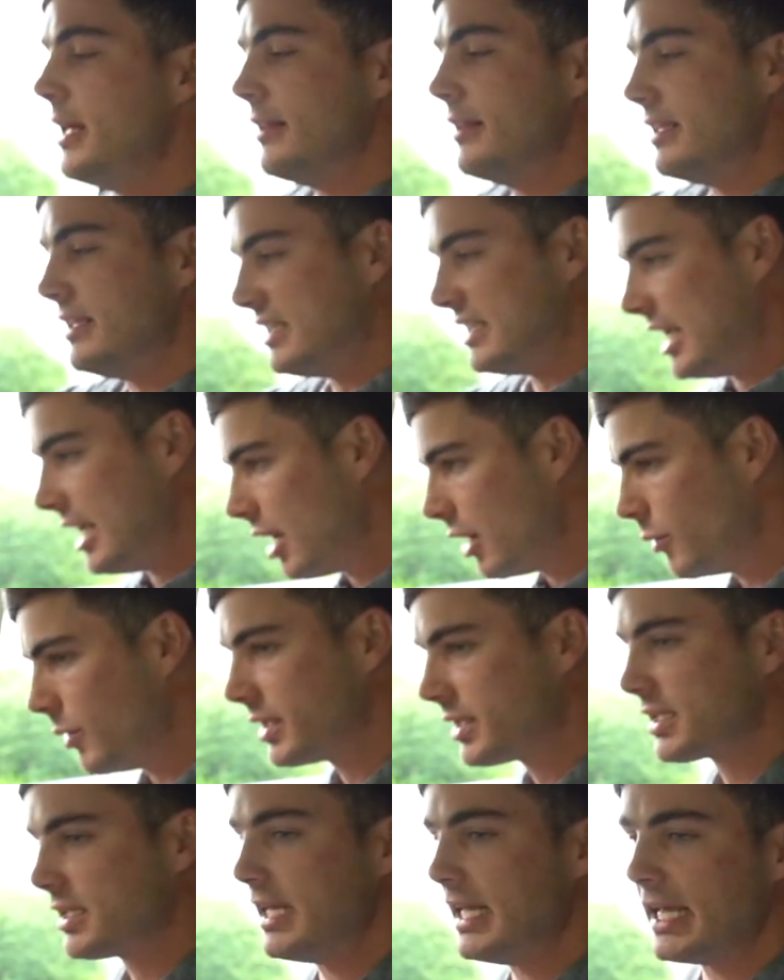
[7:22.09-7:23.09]
The steering
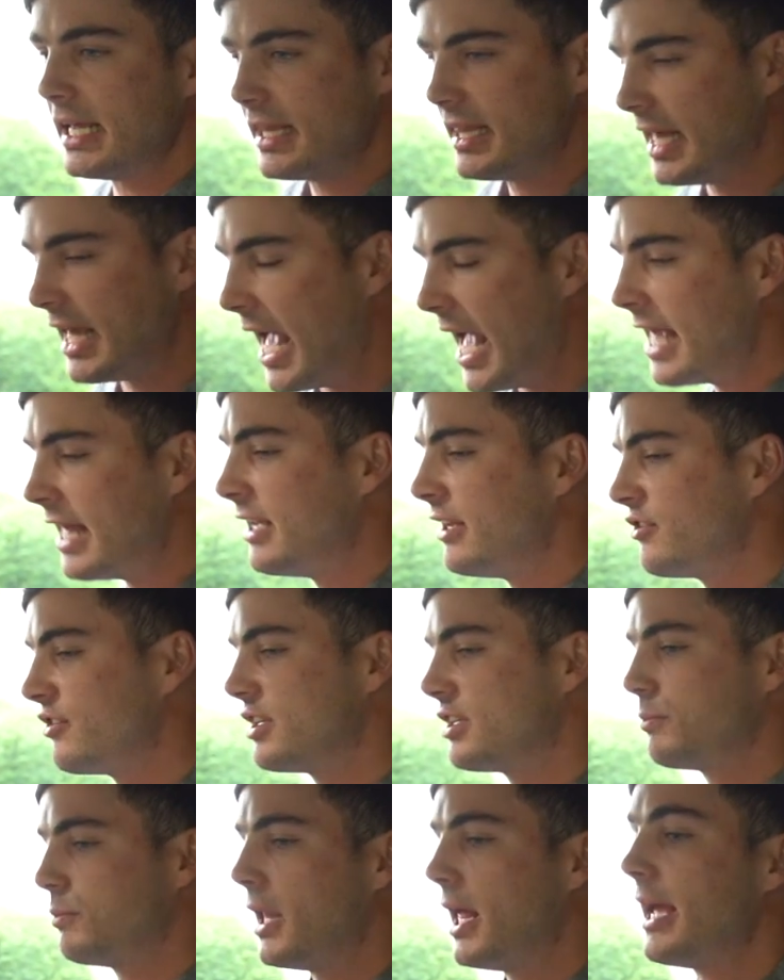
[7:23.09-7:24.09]
wheel sleek, the 8-inch
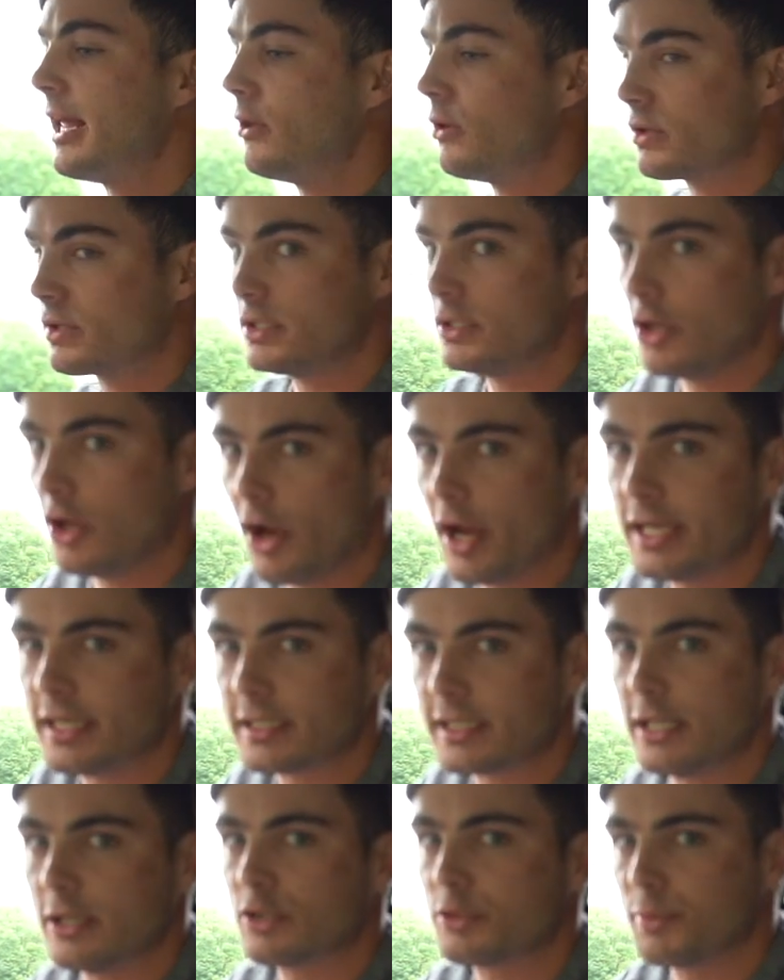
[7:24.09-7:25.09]
display looks
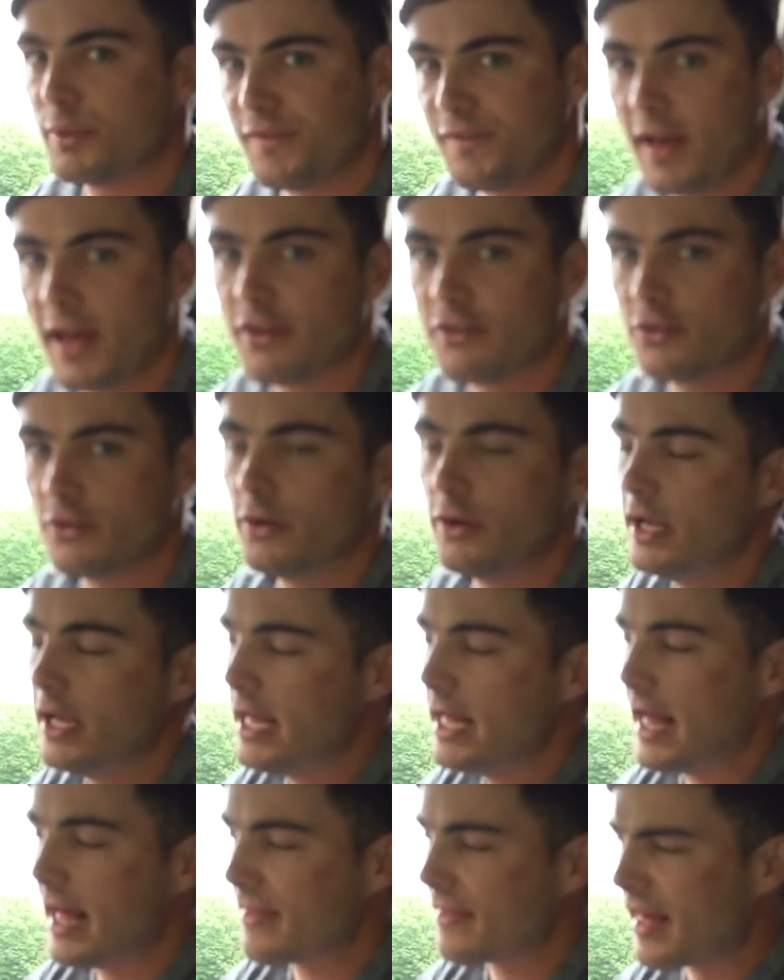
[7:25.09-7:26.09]
nice, it looks professional,
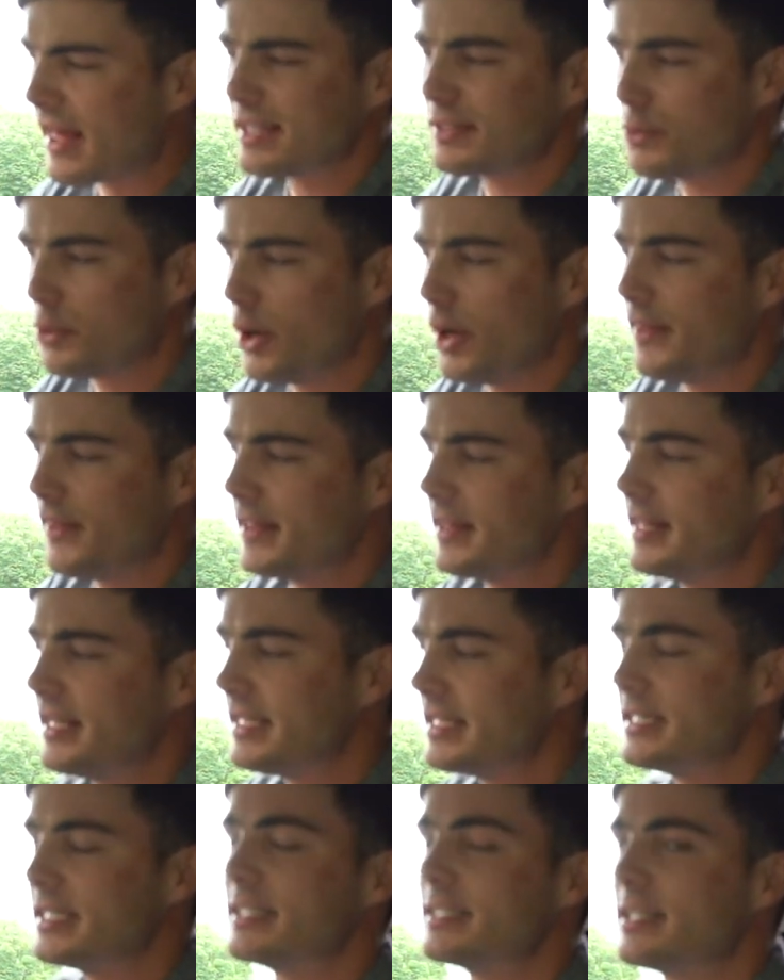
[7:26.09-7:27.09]
and that's why I think
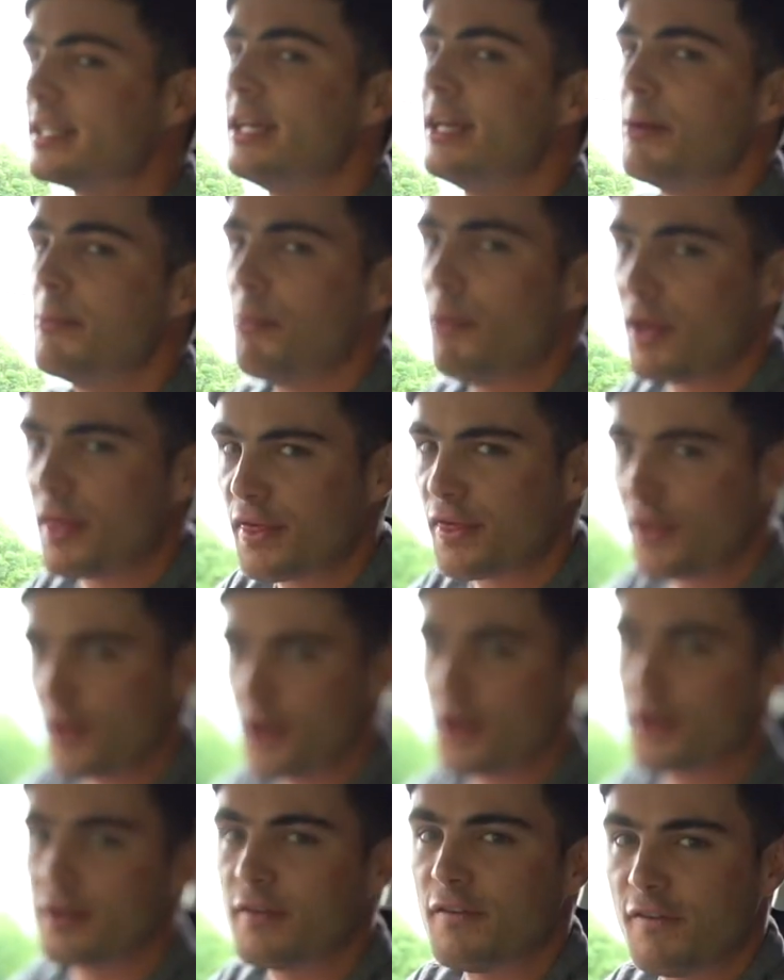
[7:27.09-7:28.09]
this is my
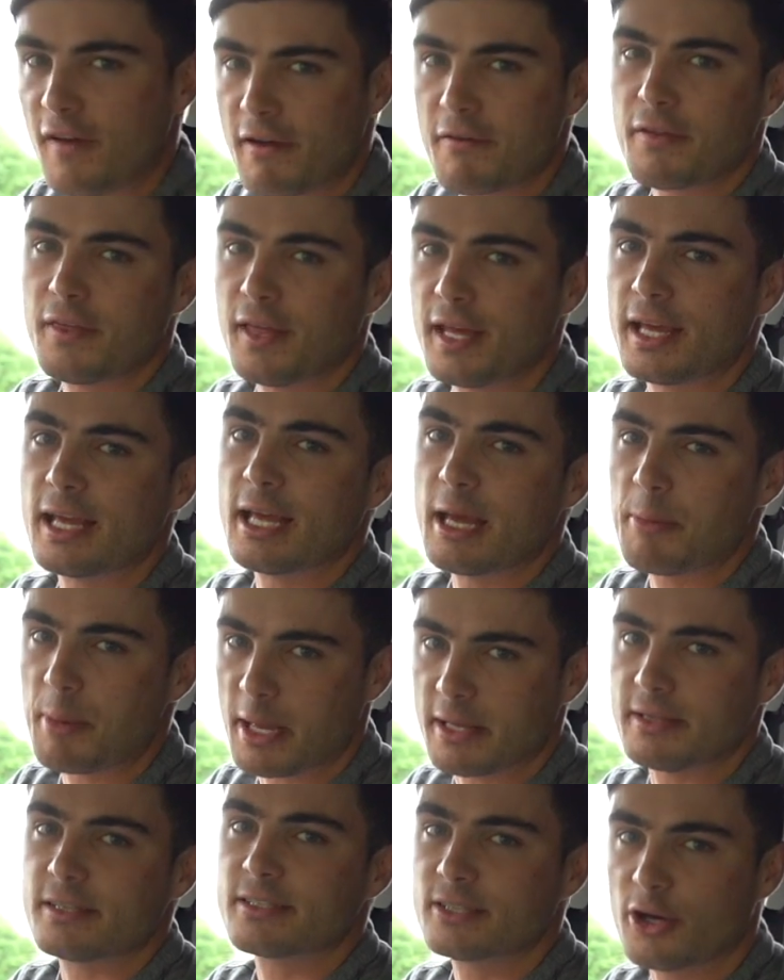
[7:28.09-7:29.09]
3rd favorite thing
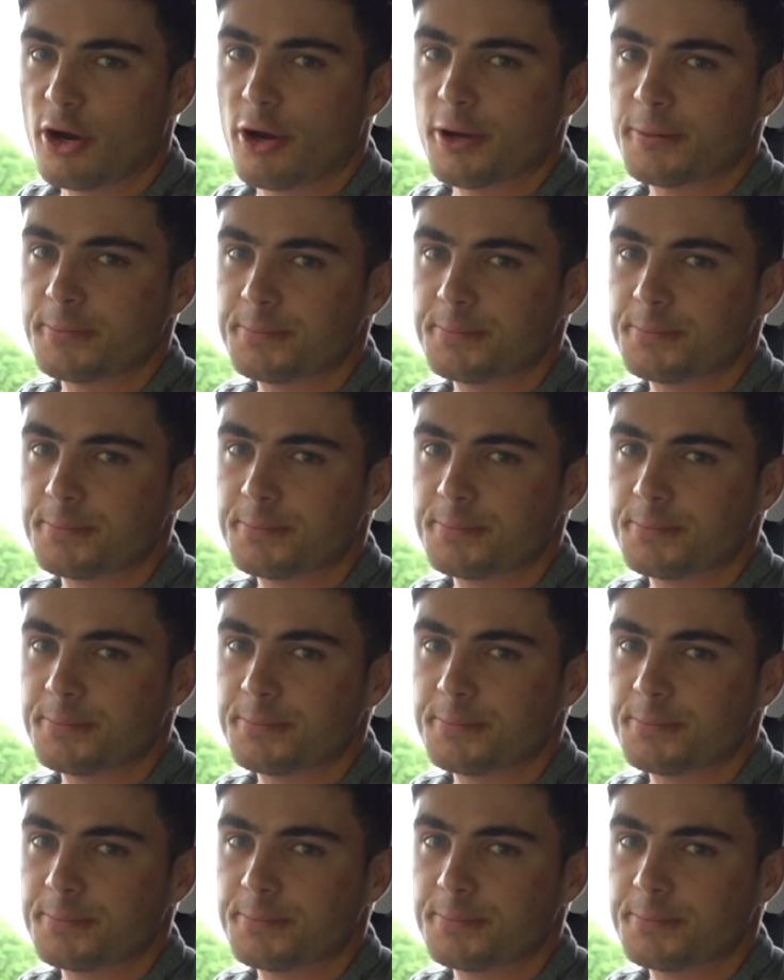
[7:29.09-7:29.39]
about this car.